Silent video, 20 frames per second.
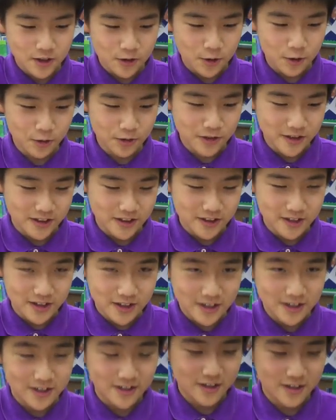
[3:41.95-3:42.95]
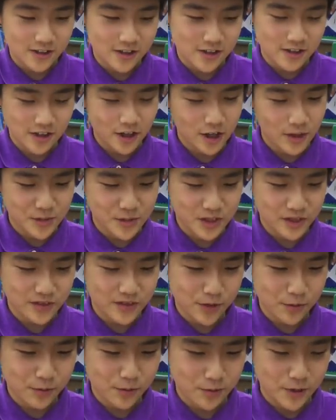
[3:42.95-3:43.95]
holding in our object
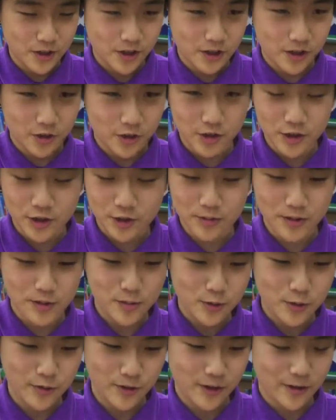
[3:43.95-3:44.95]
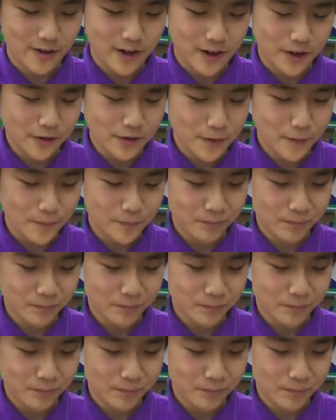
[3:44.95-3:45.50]
that we are going to be moving around,